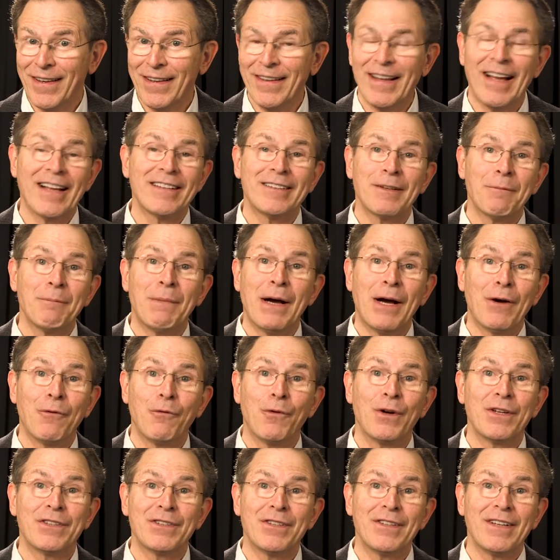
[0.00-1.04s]
And that's about
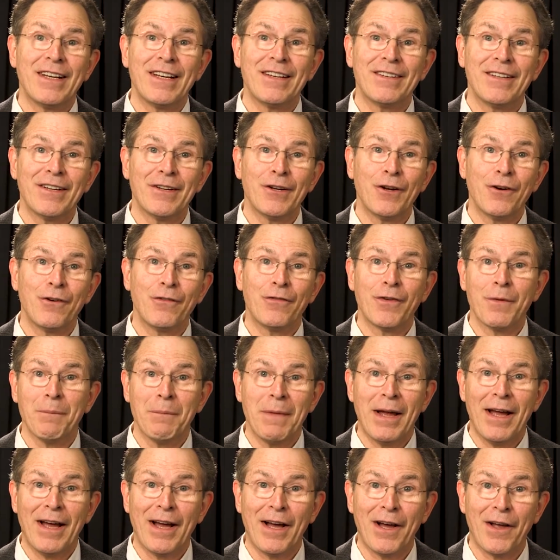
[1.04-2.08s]
what you need to know for
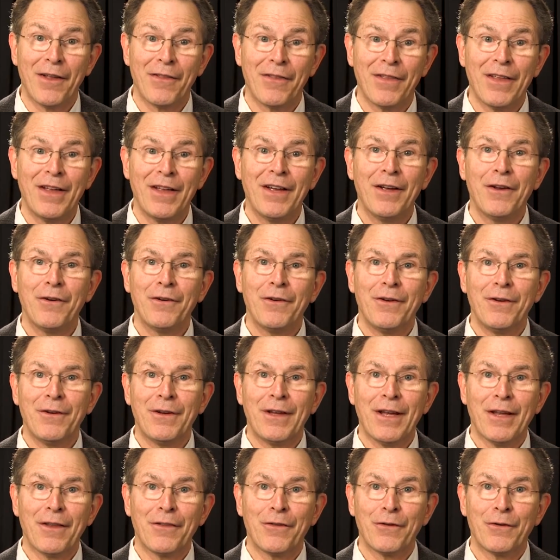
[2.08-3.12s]
math to
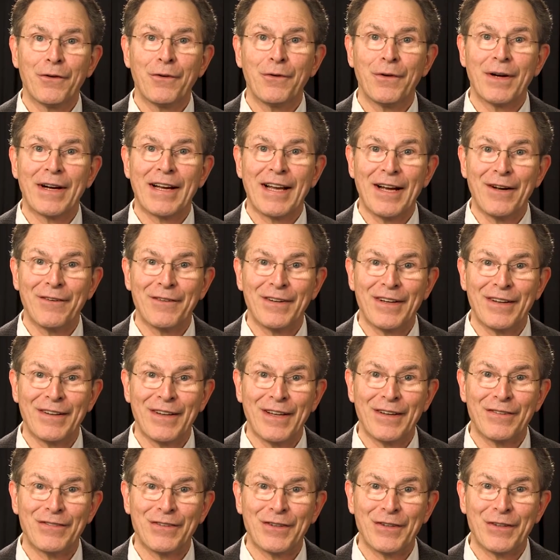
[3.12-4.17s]
get through accounting.
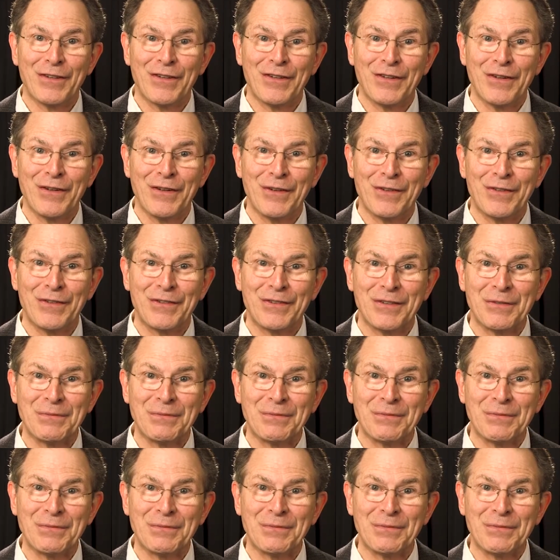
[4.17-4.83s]
That's the good news.